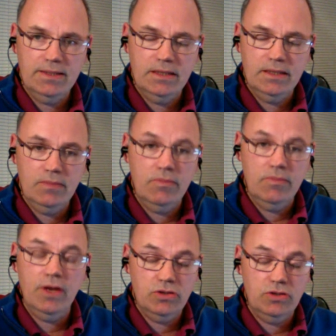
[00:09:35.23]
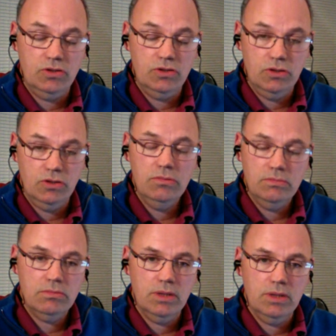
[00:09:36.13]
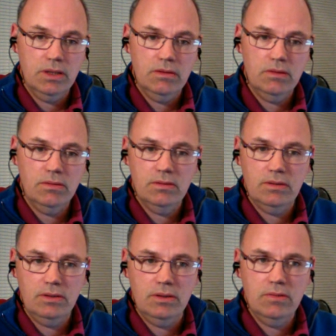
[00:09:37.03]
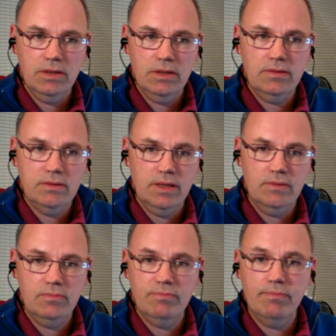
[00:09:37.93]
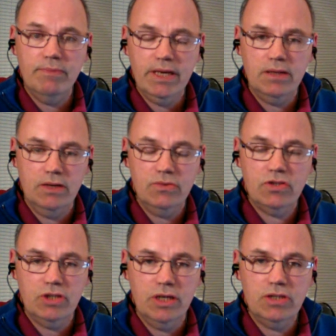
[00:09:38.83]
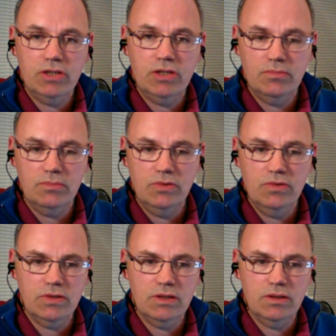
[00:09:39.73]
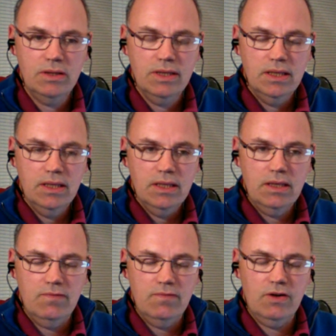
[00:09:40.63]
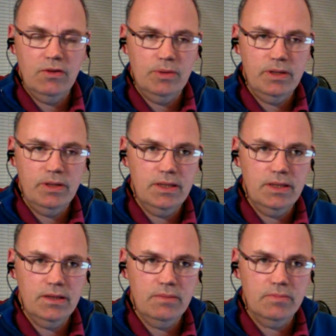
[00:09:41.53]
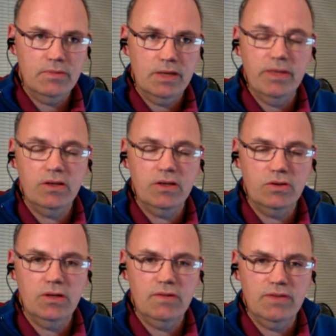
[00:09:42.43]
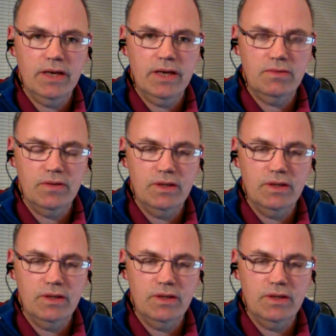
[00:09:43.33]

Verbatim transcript: um, those that do, uh, you know, and and make those changes and moves, uh, invariably uh, can make a good living out of it.